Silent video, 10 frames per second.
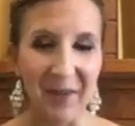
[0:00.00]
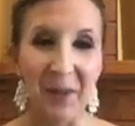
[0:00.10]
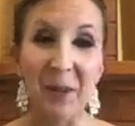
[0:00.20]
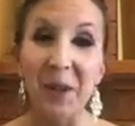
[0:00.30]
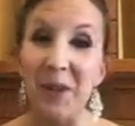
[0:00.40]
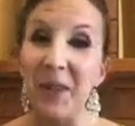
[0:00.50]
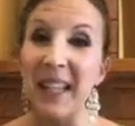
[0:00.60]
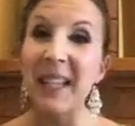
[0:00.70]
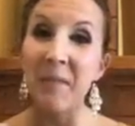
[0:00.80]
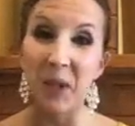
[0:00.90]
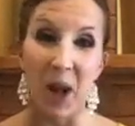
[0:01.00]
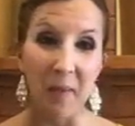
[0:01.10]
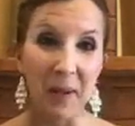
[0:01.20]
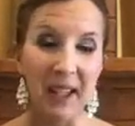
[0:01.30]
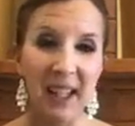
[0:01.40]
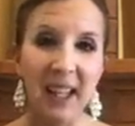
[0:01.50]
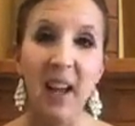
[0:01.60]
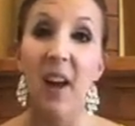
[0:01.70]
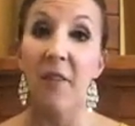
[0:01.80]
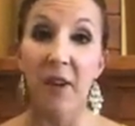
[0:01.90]
When you're using them topically,
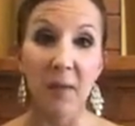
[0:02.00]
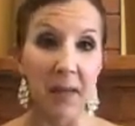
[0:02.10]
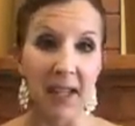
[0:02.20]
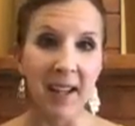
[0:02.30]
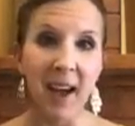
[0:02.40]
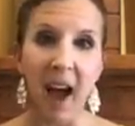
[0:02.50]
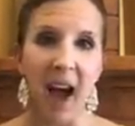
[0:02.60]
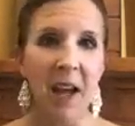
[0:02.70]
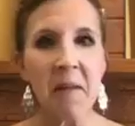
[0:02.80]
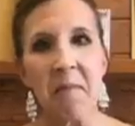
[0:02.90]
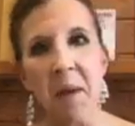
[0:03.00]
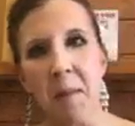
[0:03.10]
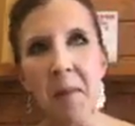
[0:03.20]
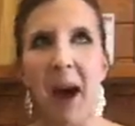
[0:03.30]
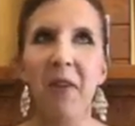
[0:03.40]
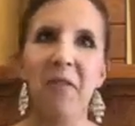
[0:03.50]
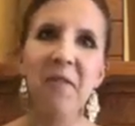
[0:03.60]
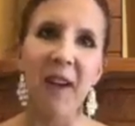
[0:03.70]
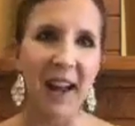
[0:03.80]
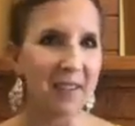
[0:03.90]
for me, I'm about
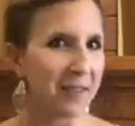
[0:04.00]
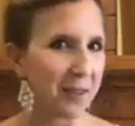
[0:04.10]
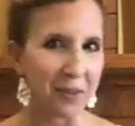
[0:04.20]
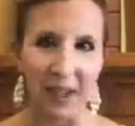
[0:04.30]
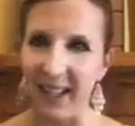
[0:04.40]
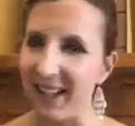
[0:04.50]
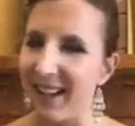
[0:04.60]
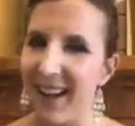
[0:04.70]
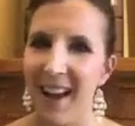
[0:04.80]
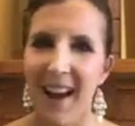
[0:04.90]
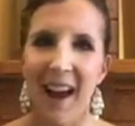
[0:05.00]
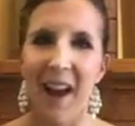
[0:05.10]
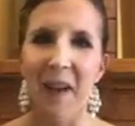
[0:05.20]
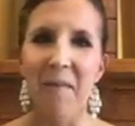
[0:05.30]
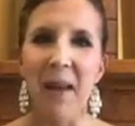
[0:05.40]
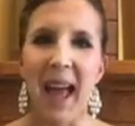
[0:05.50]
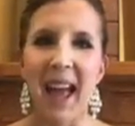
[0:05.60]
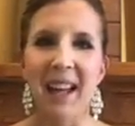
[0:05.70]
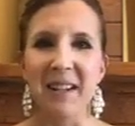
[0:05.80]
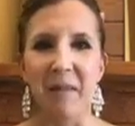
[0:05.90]
5'3",
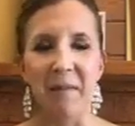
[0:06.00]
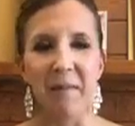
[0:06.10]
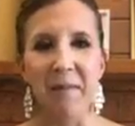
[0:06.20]
and